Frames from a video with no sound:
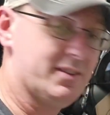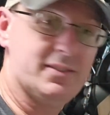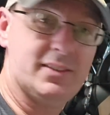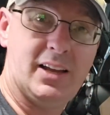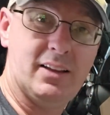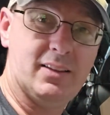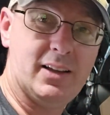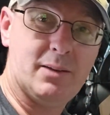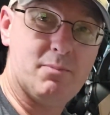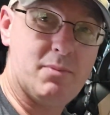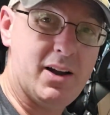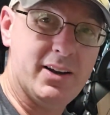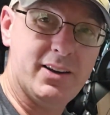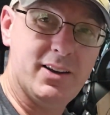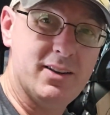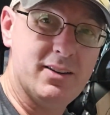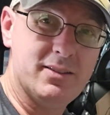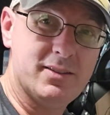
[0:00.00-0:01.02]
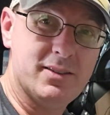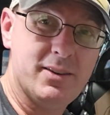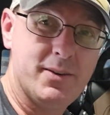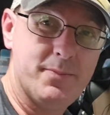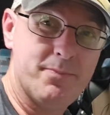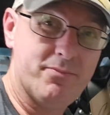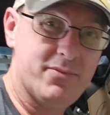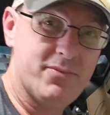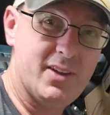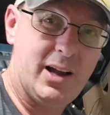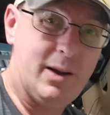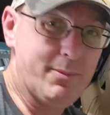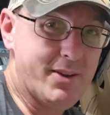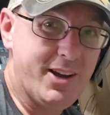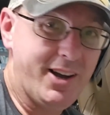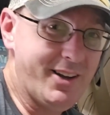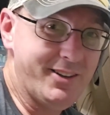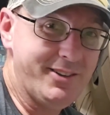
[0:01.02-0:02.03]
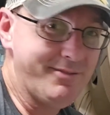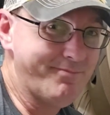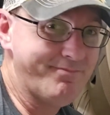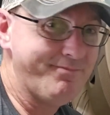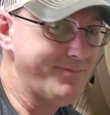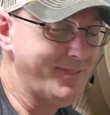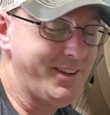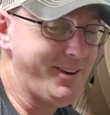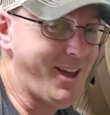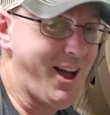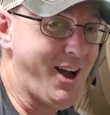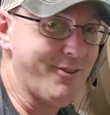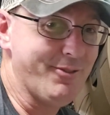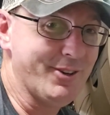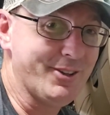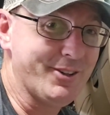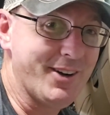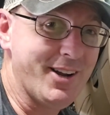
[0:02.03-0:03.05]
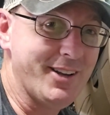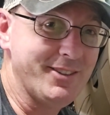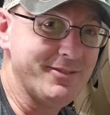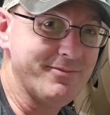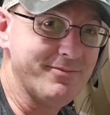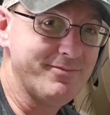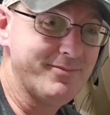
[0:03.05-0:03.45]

state like mine is, I'm cutting and not regretting.